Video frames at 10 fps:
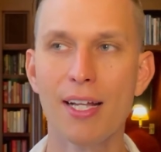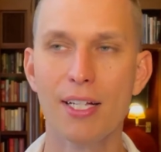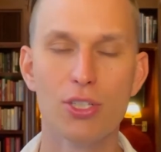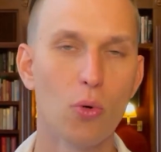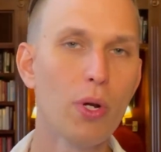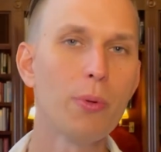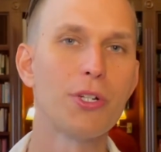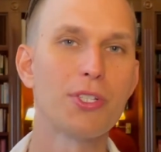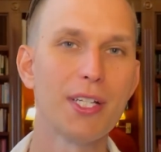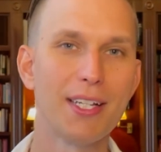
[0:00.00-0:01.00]
So I
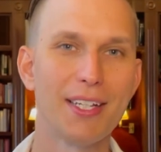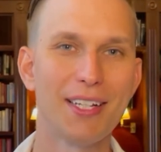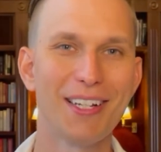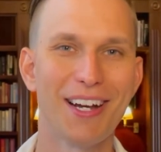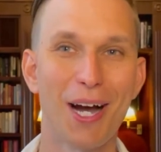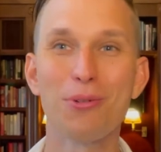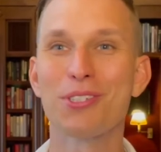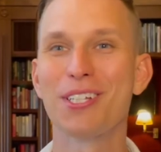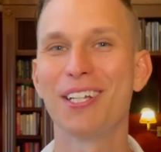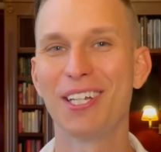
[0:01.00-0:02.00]
was sitting
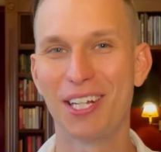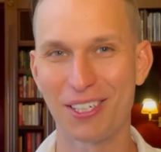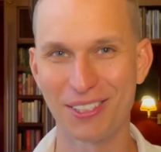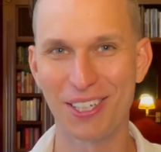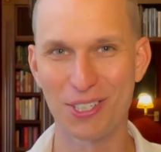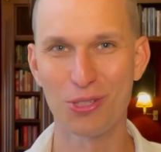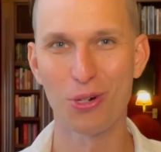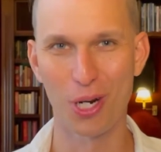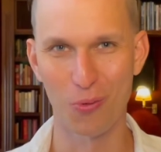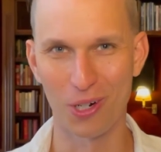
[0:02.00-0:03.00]
in a
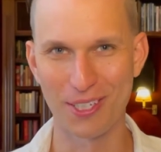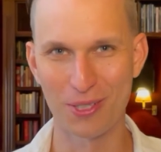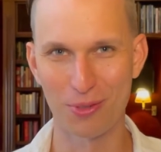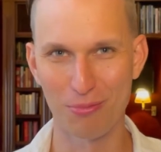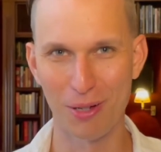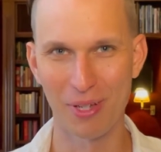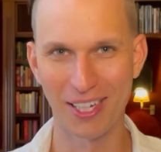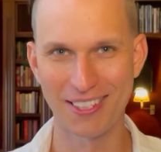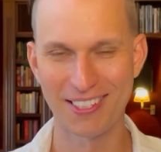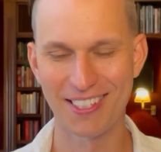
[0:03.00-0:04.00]
sauna once with my
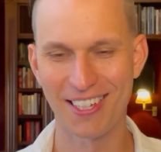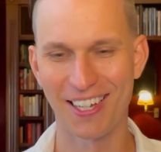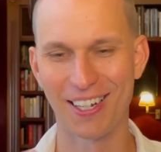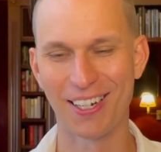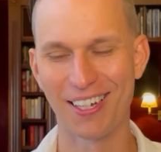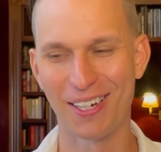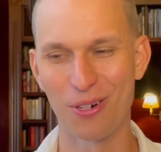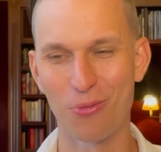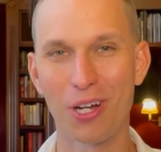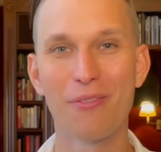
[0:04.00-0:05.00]
mates, and
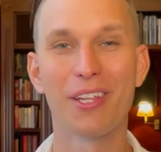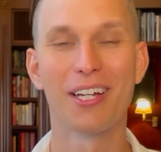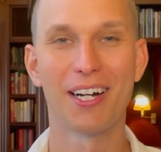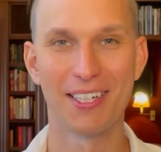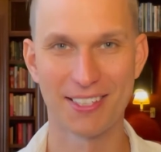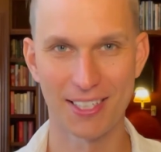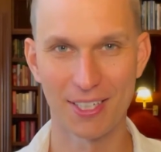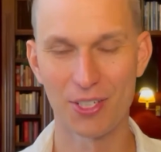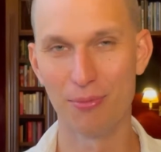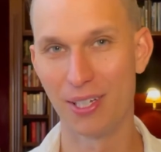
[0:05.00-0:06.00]
one of the guys
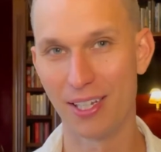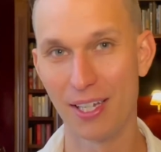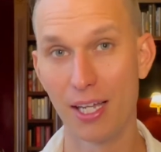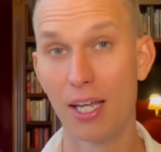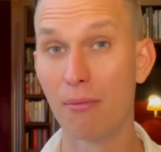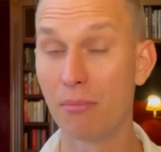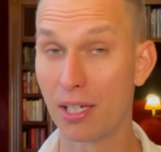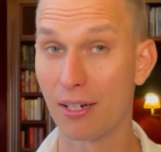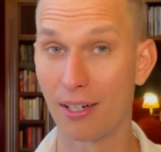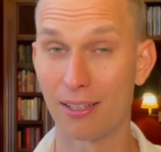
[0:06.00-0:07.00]
said to me,
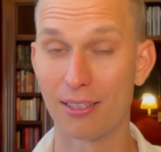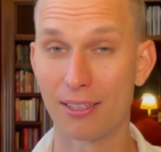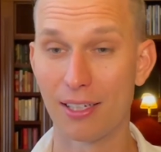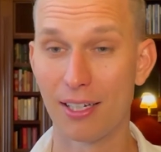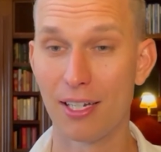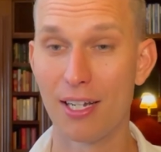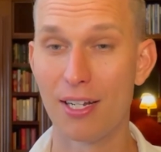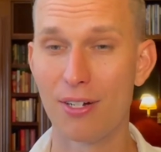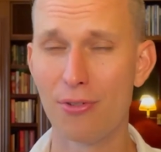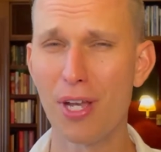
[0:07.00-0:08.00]
"Mikael,
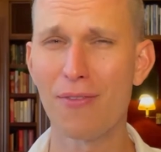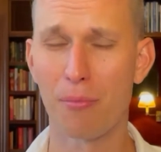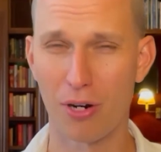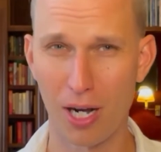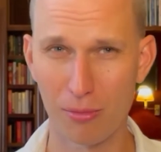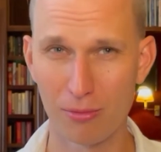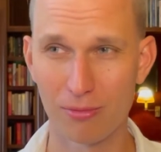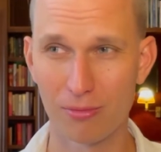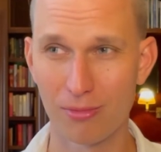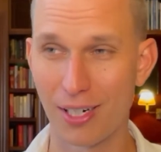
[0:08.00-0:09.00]
do you have a problem?"
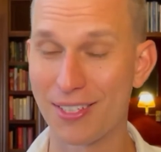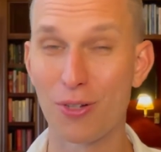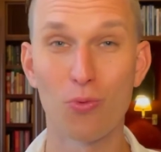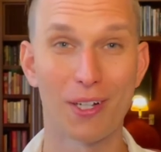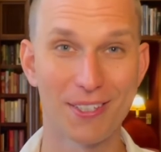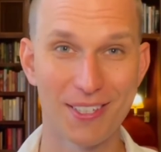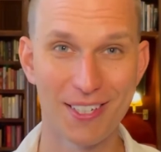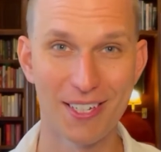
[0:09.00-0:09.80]
And I said, "What?"